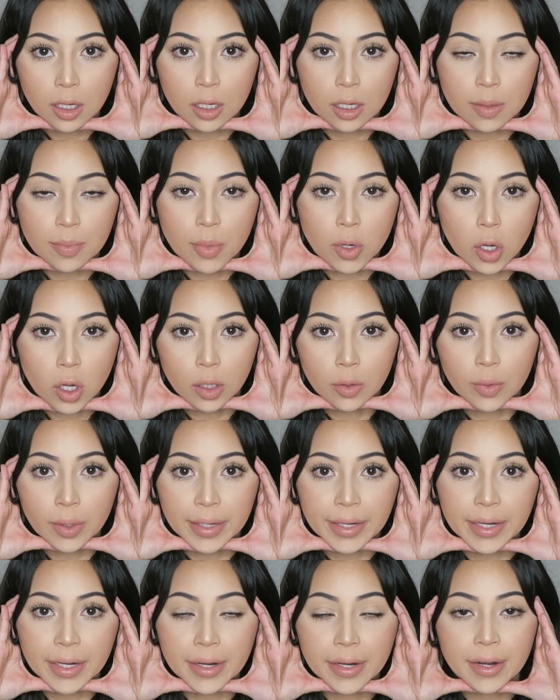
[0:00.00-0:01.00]
a ball
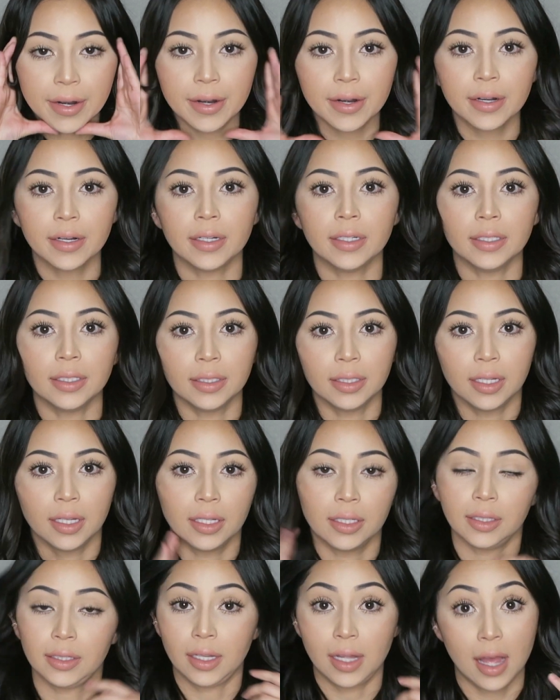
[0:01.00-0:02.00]
right here.
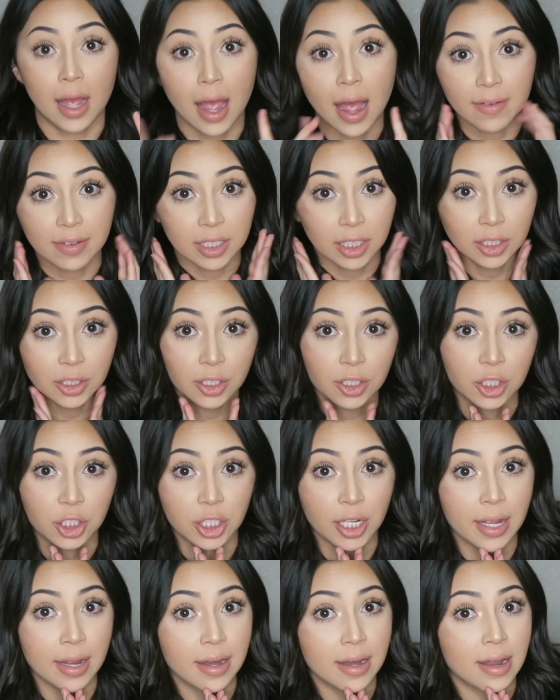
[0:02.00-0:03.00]
I have a little
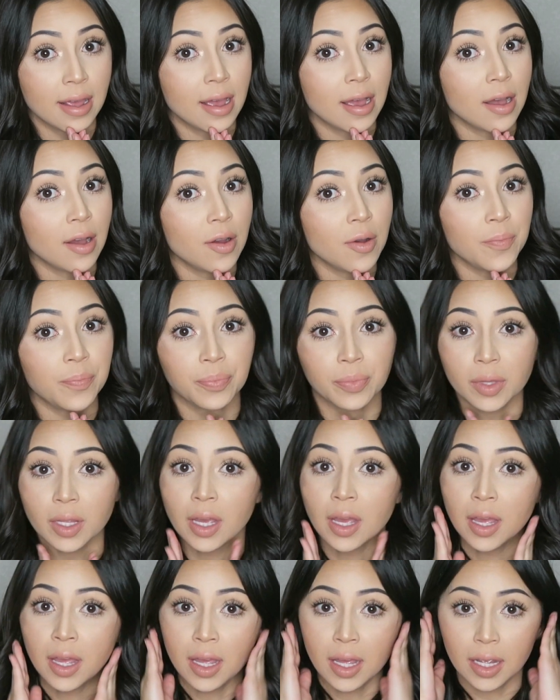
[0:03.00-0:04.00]
chin now.
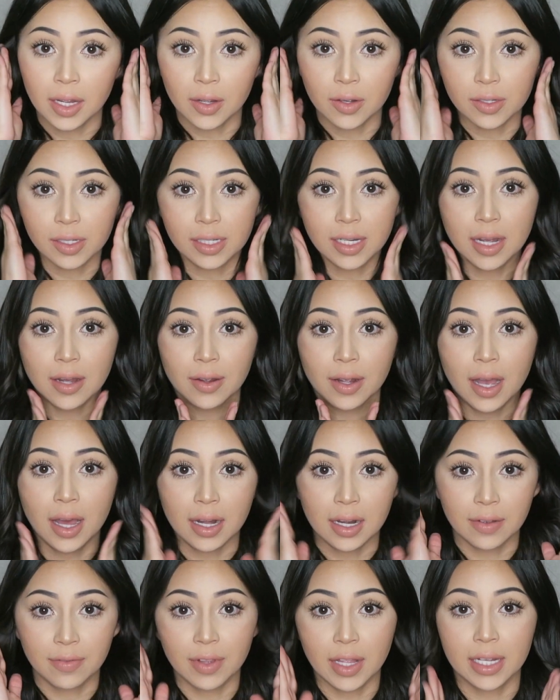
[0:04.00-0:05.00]
It goes down
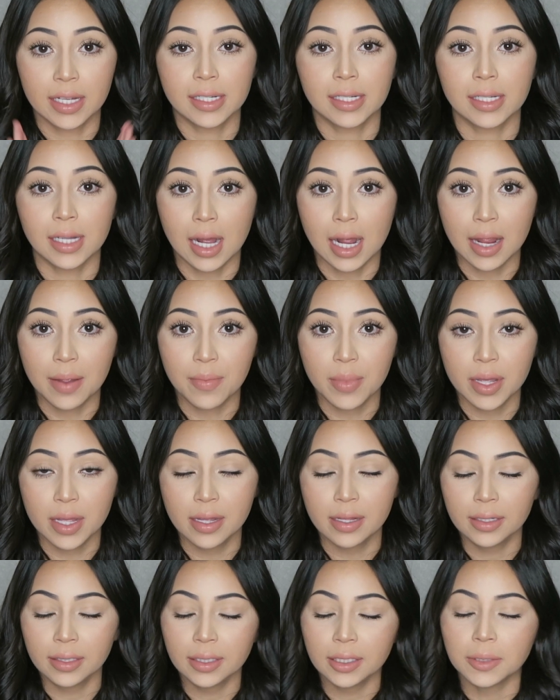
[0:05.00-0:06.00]
kind of like a
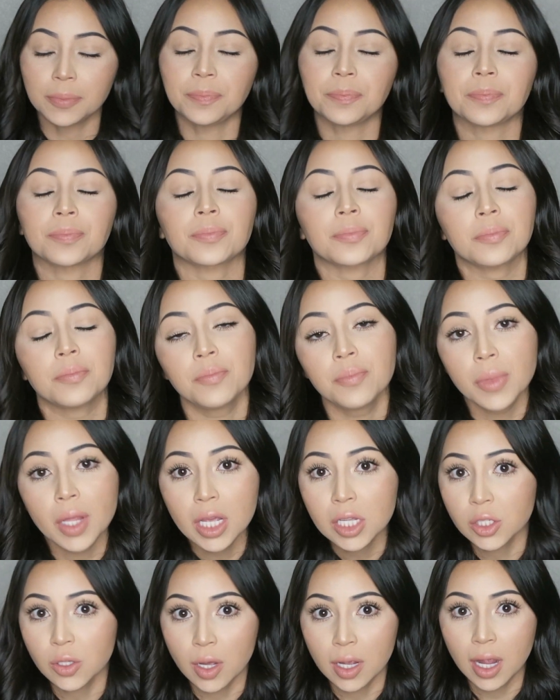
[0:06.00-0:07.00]
diamond.
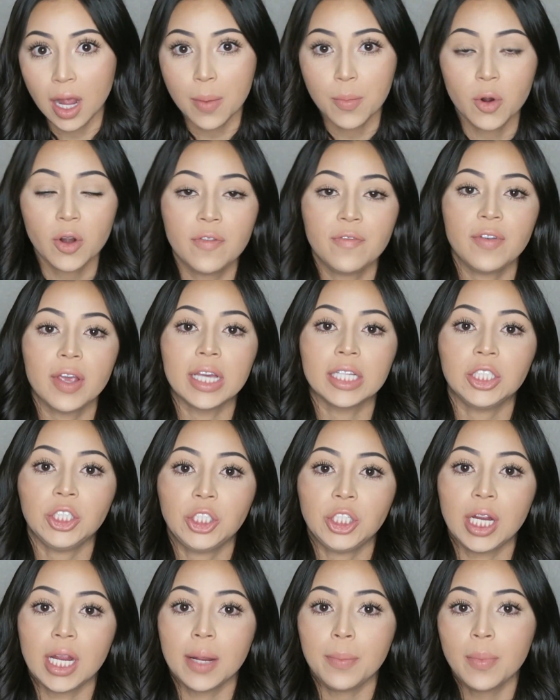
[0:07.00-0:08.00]
So I got more face
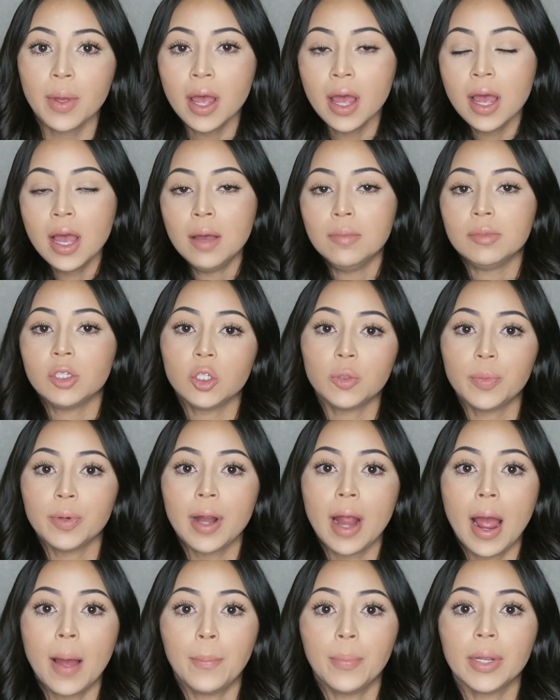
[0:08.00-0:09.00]
shape. I'm super
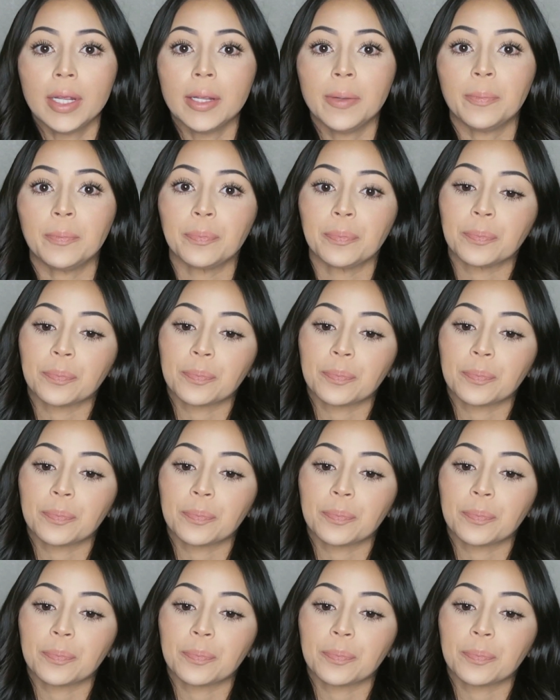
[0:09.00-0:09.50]
happy.